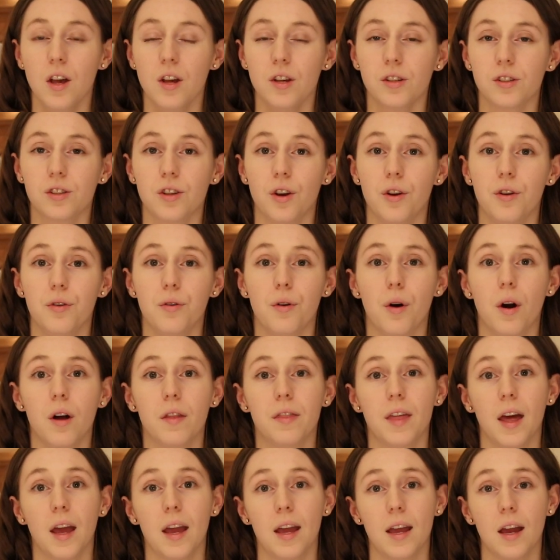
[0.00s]
So
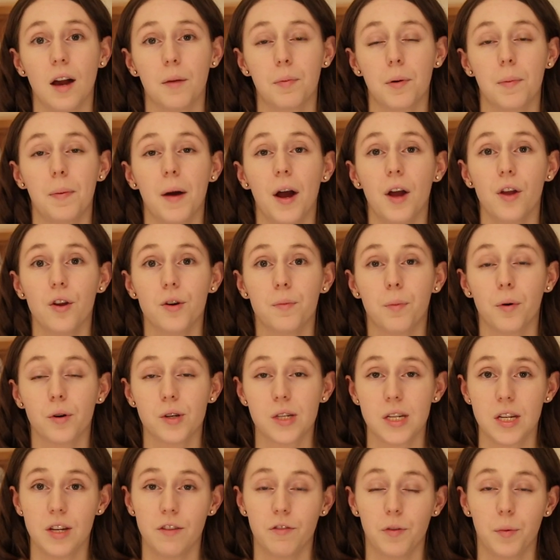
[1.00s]
they prepare your
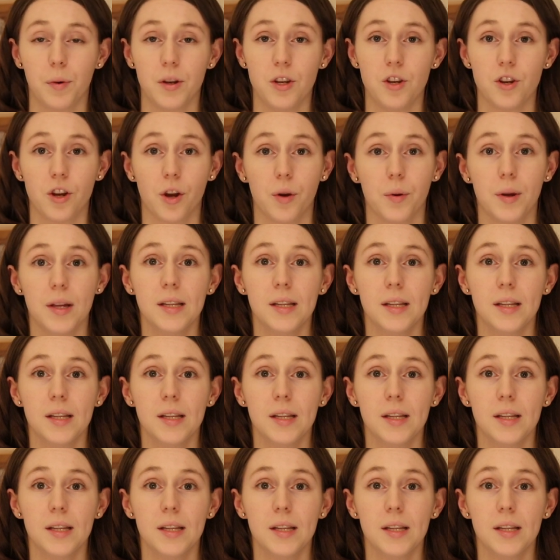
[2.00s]
body for when you go